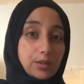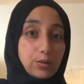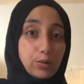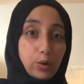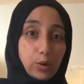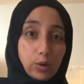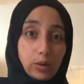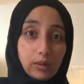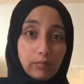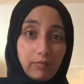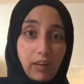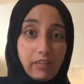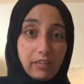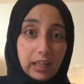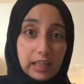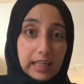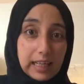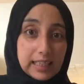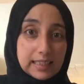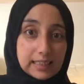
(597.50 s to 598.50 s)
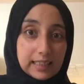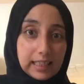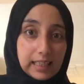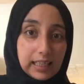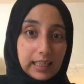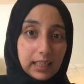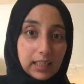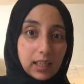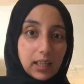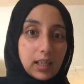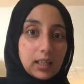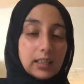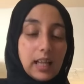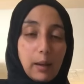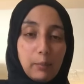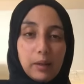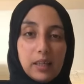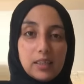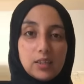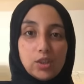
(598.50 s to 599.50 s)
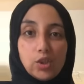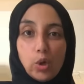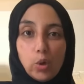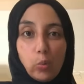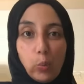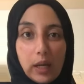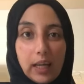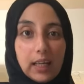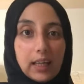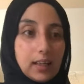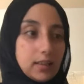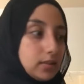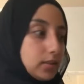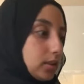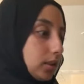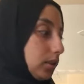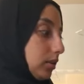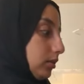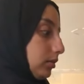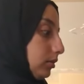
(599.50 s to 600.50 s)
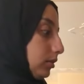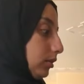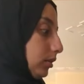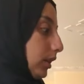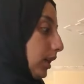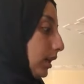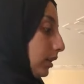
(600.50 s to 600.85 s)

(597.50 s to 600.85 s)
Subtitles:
through very easily, that means your wing is done. Okay,